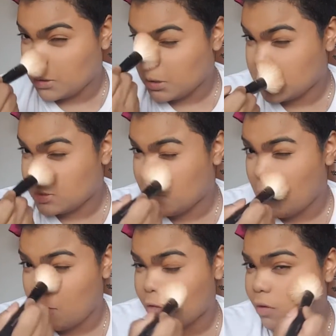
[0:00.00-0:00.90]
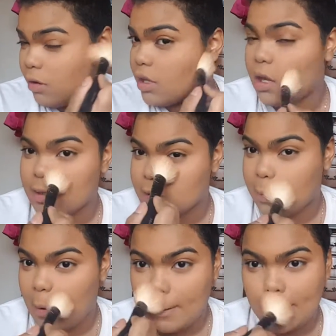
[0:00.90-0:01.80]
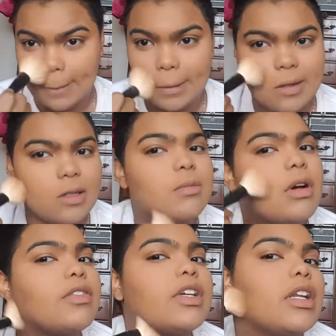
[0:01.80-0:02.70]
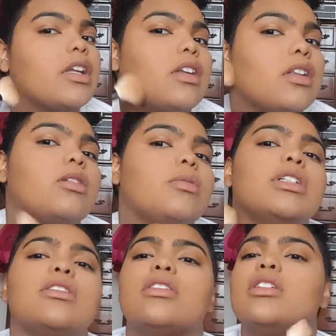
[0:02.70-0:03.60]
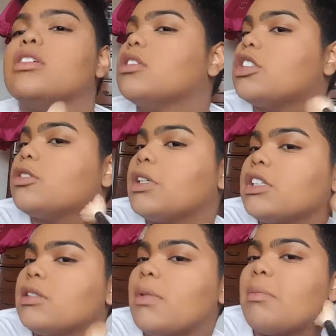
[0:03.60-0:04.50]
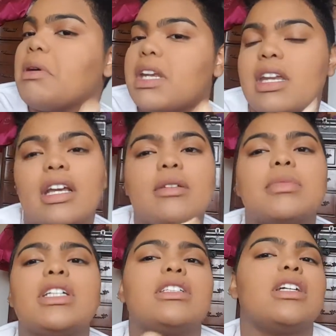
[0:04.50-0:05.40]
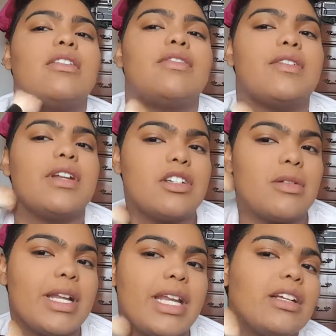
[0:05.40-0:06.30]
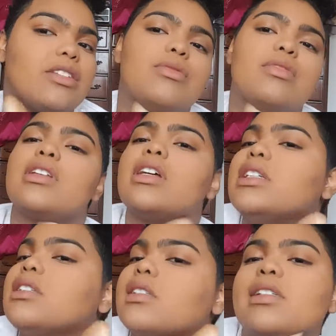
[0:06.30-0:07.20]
Dusting off all that extra powder and buffing it in a little bit. Just bringing some on my neck because I have foundation on my neck to set it.